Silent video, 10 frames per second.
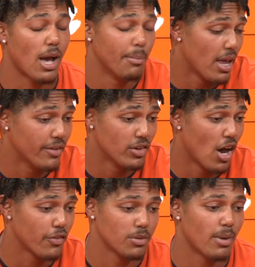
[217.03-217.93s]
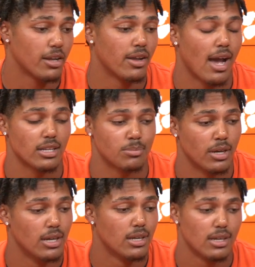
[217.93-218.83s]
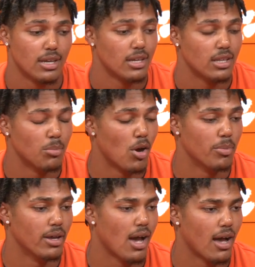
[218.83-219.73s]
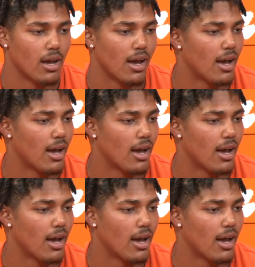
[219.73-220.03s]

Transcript: not even offered by you guys, but the moment I